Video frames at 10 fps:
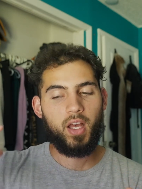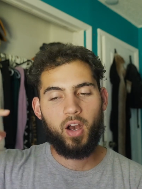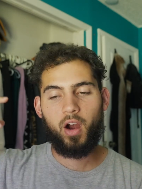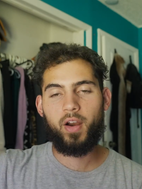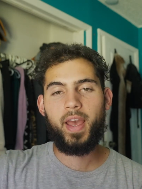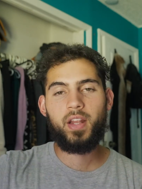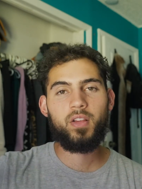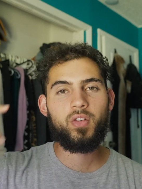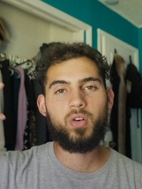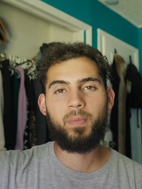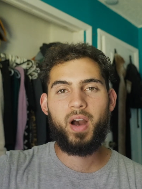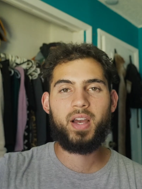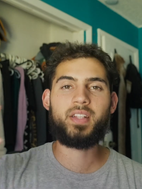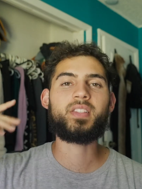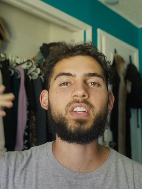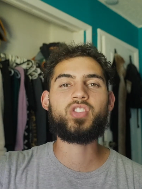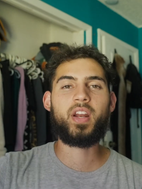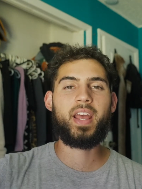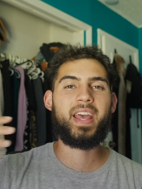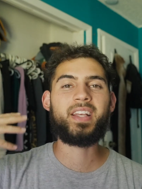Our analytical mind is going to try
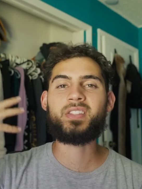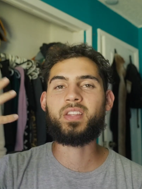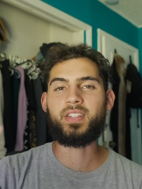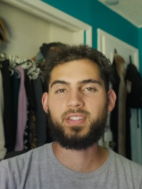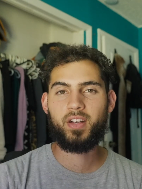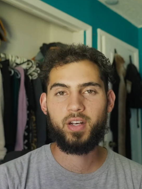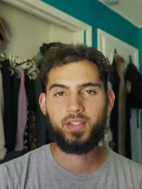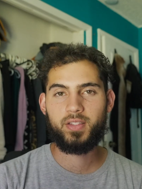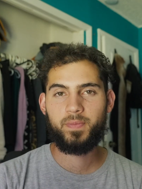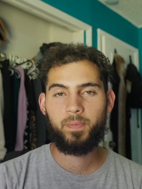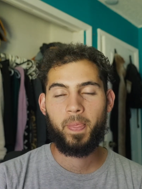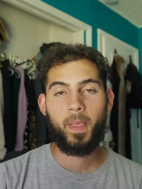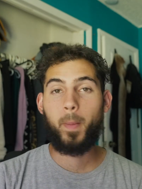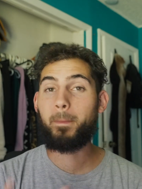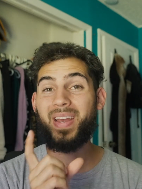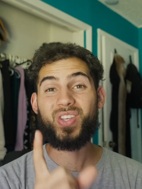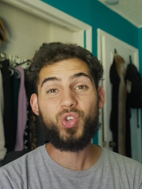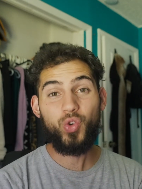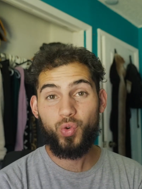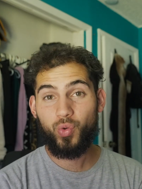to answer these thoughts. But
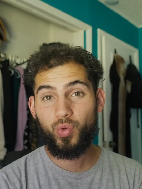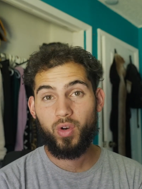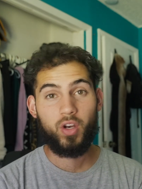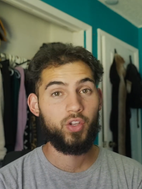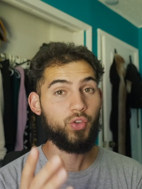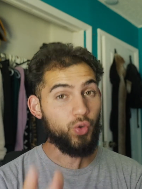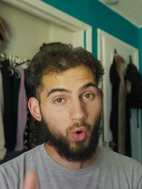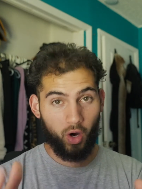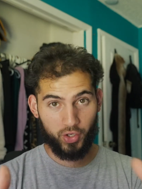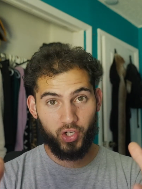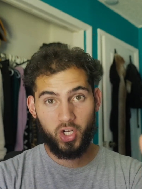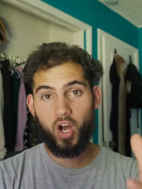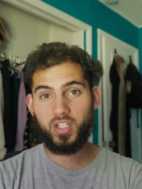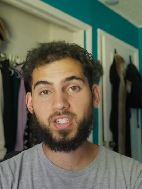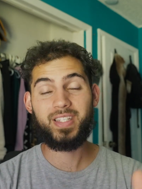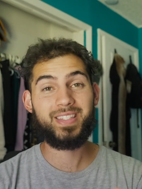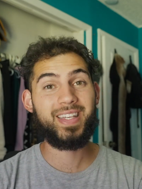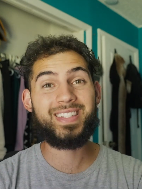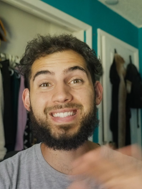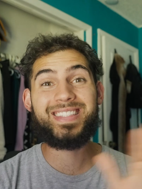your consciousness
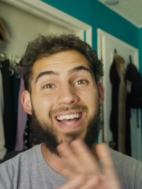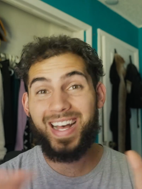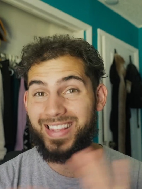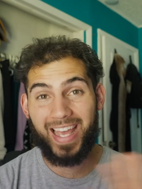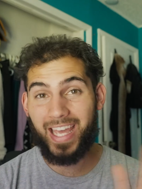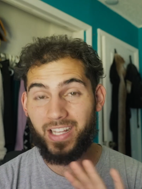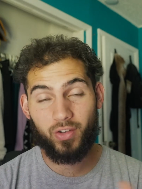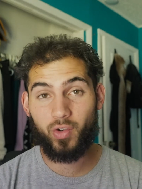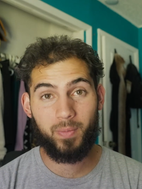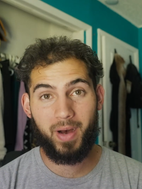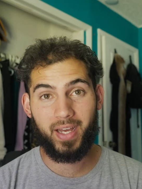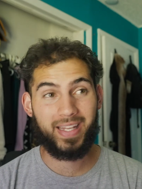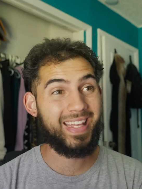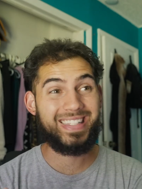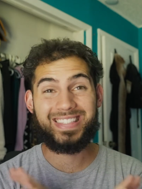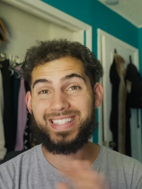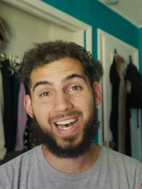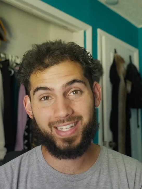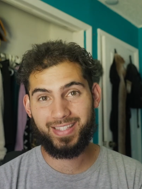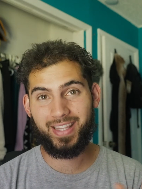is not the analytical mind. It is
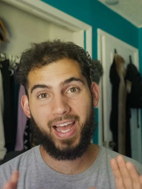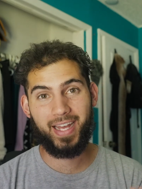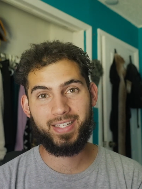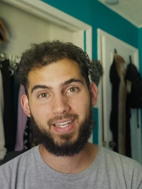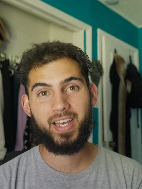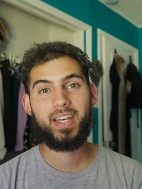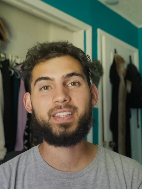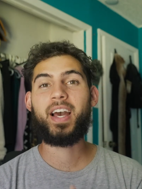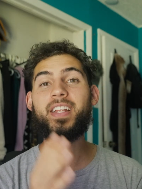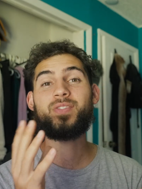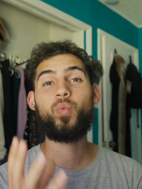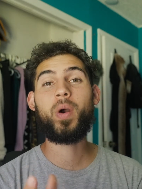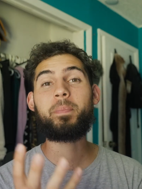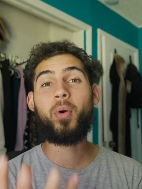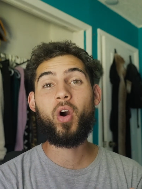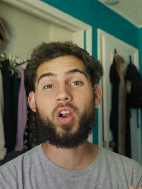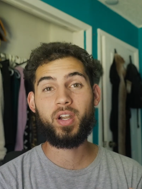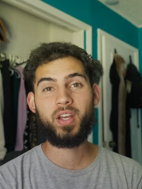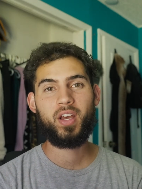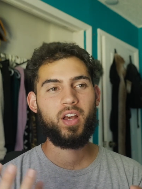not that. That is one
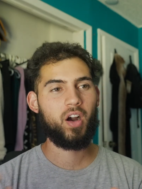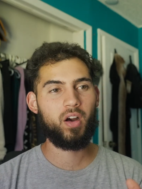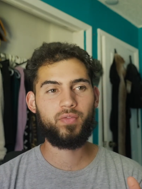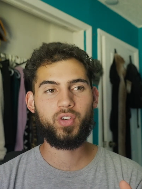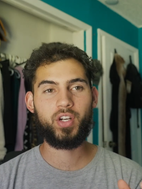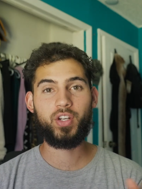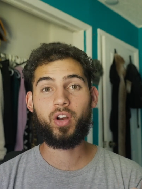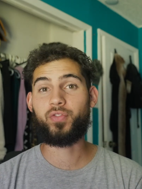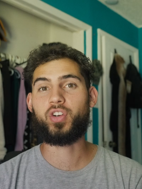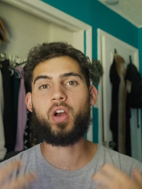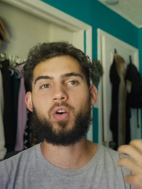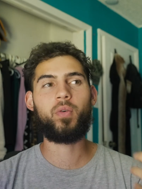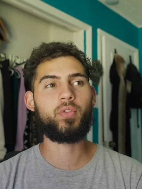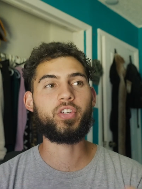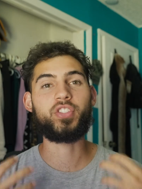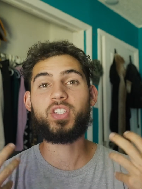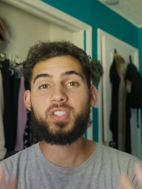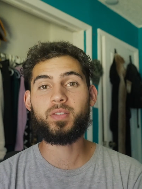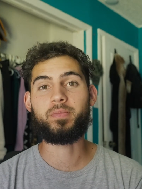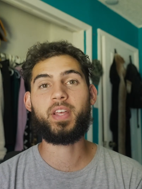part of your
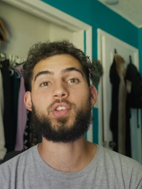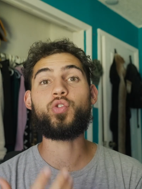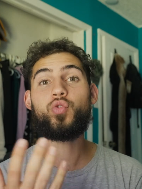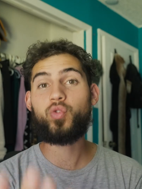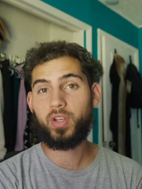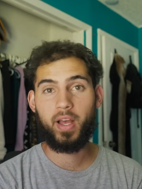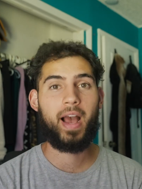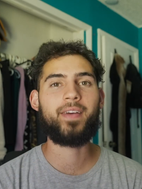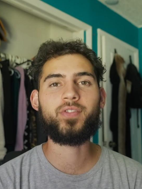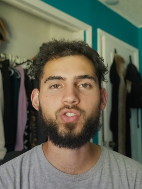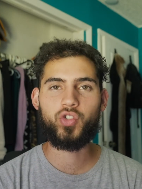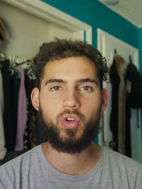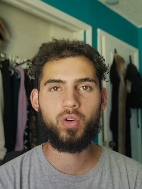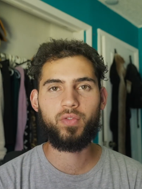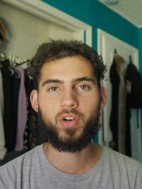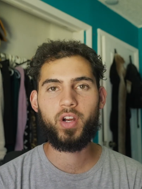system that you have control over.